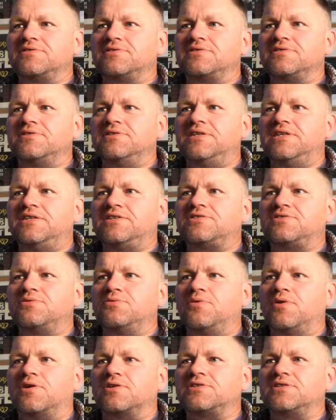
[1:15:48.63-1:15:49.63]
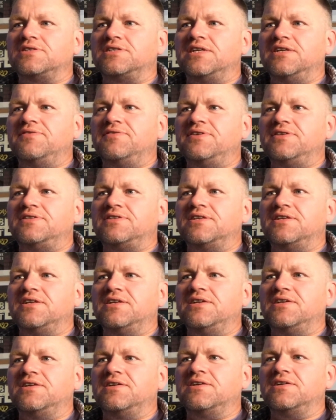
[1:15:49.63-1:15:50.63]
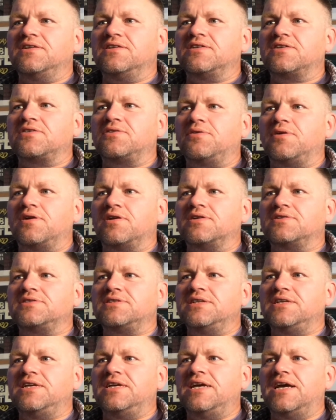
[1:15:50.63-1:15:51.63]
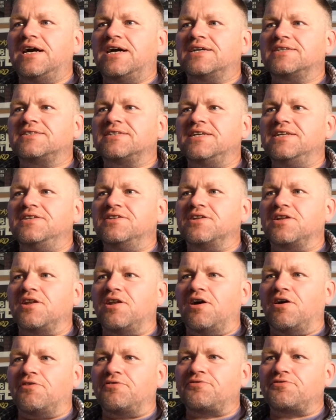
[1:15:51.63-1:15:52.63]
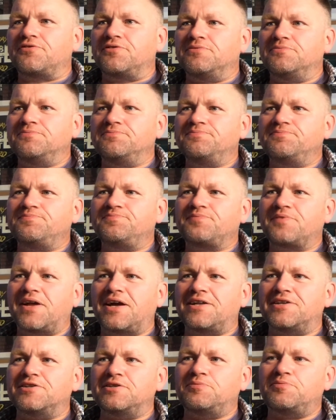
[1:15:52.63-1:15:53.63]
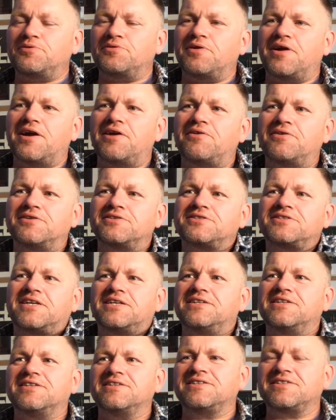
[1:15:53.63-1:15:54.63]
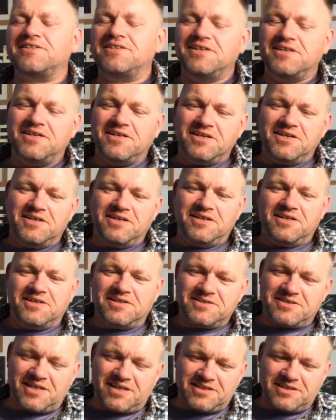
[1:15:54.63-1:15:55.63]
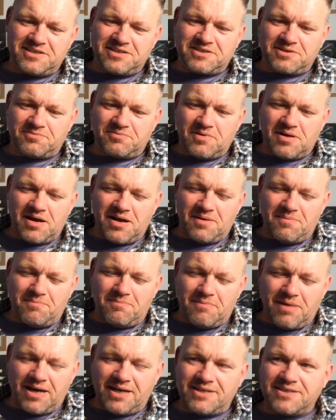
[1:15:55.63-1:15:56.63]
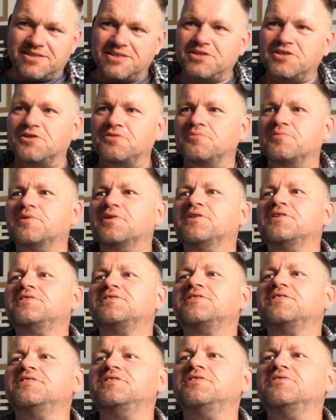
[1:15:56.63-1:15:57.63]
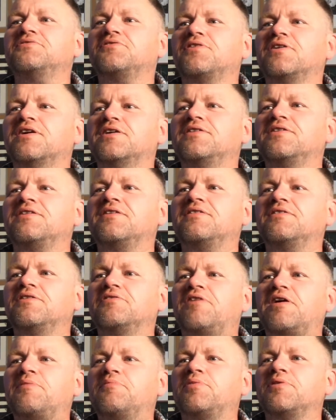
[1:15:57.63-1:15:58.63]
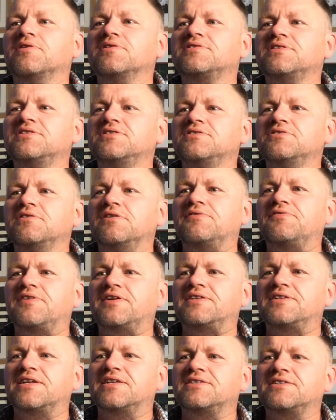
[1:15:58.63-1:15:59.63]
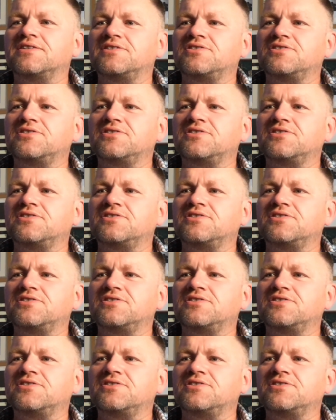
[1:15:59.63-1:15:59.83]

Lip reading: need to watch a DVD, the quality he has in the loft? Andy Pereira sent Andy some amazing young birds, and you're right. Lorraine Butler says you're doing a fantastic